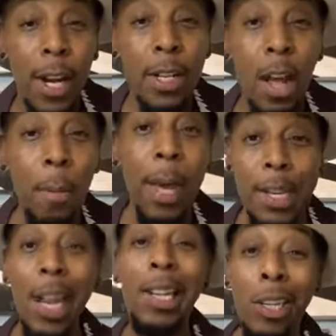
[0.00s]
They talk
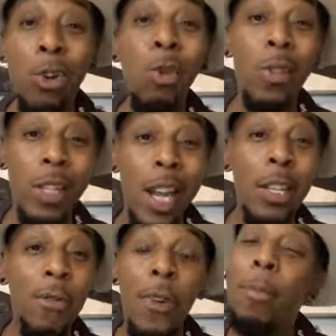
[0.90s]
about they had the truth to
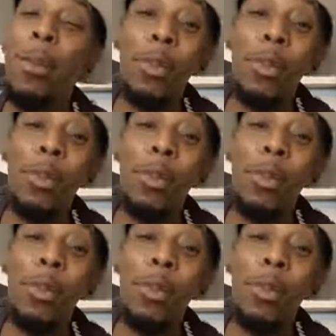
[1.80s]
set you free,